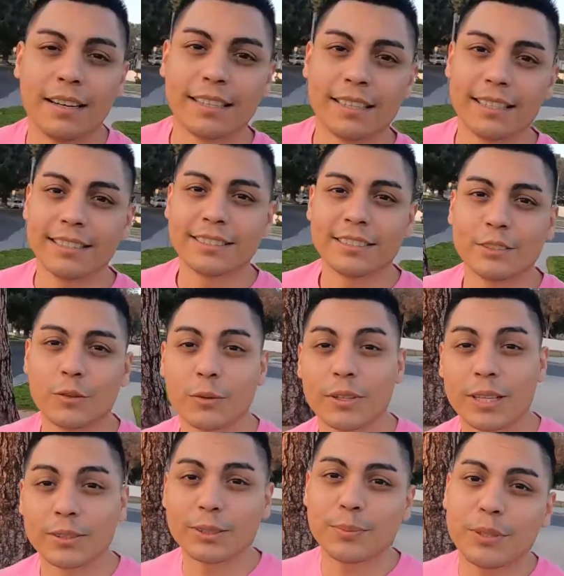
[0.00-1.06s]
All right, guys. Well,
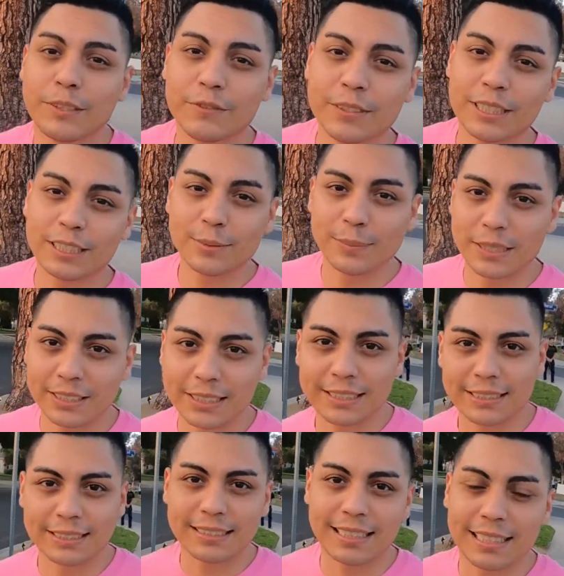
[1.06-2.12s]
that was a pretty fun
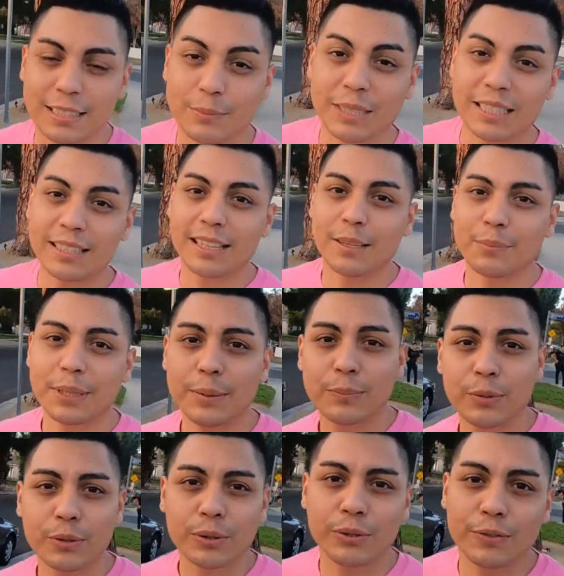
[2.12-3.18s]
experience. I got to meet a lot of
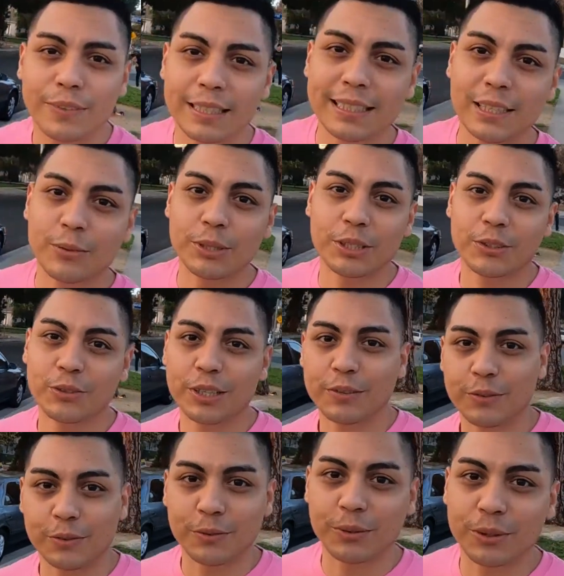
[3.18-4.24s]
people, find out what they're
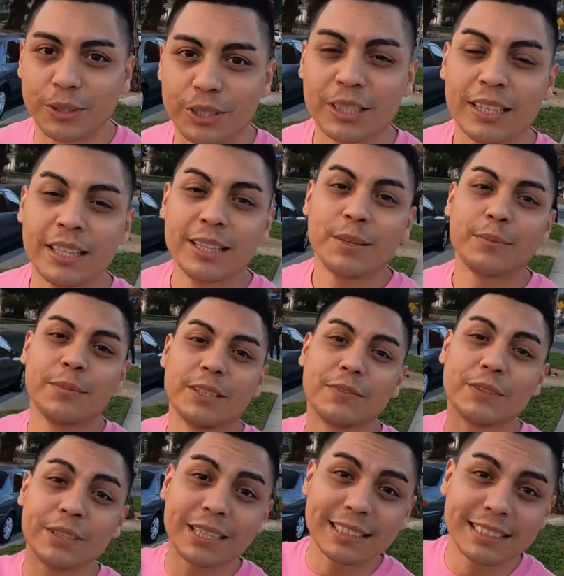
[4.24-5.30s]
grateful for. But
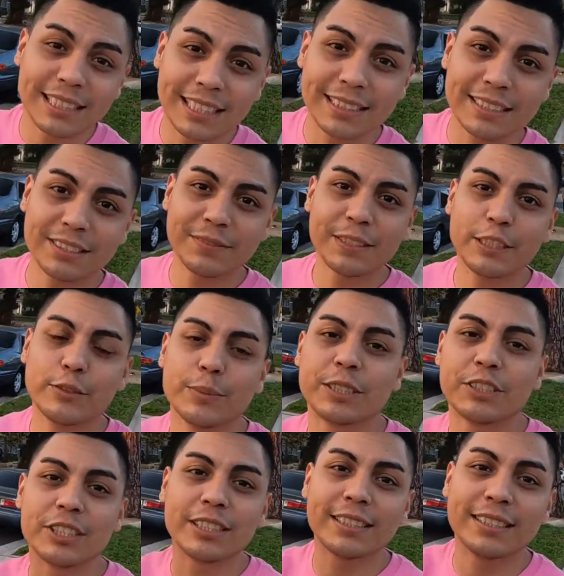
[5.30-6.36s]
if you guys like this video, make
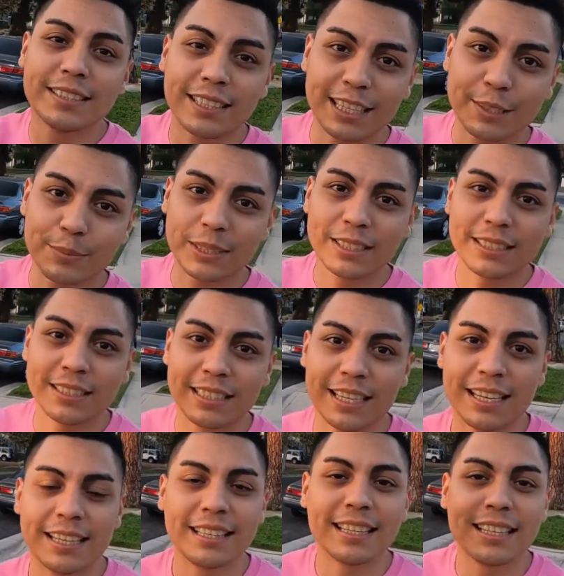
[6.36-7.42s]
sure to hit the like button.
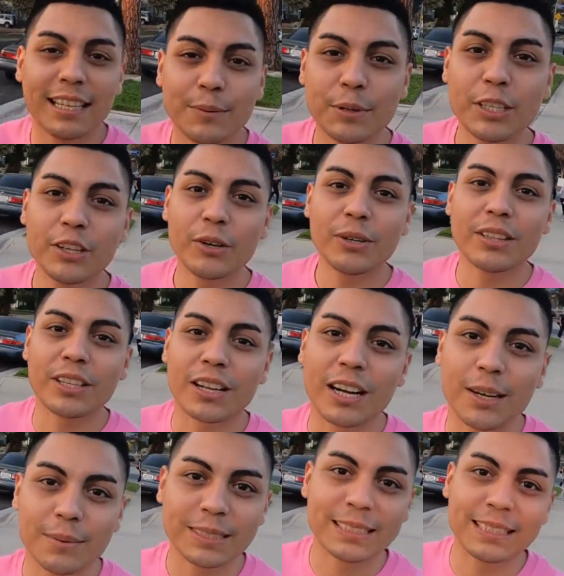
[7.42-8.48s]
And then let me know in the
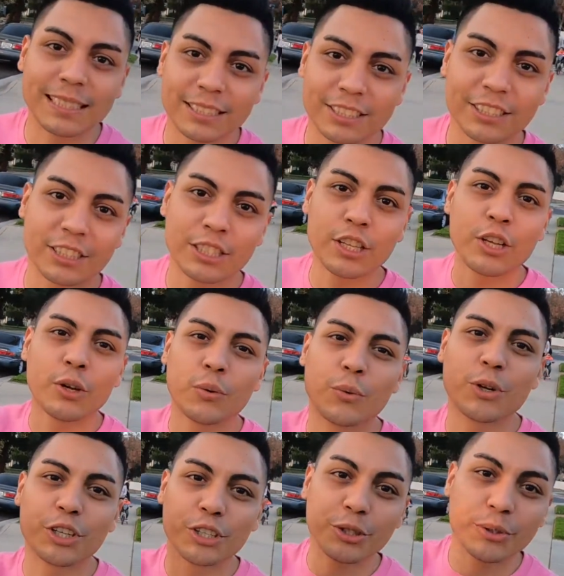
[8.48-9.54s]
comment section,
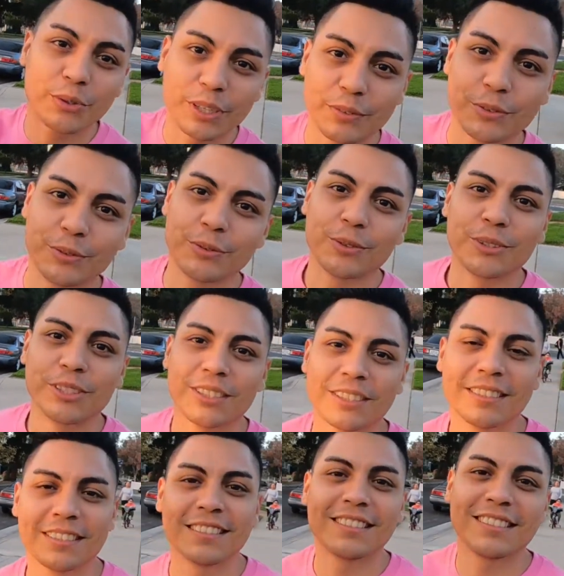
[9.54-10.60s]
what are you grateful for?
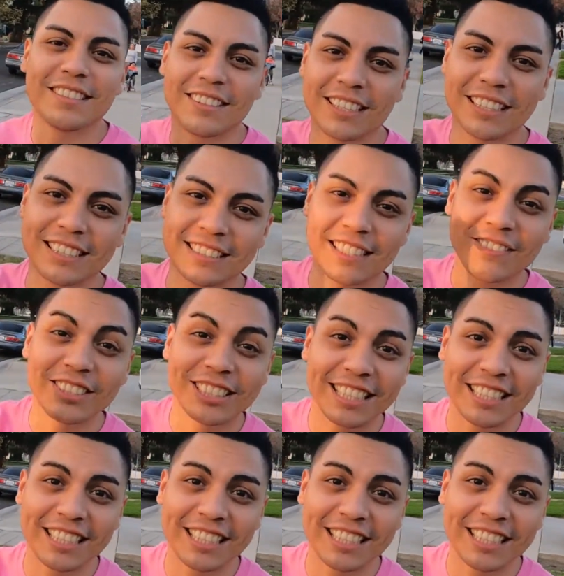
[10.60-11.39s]
All right, guys. Have a good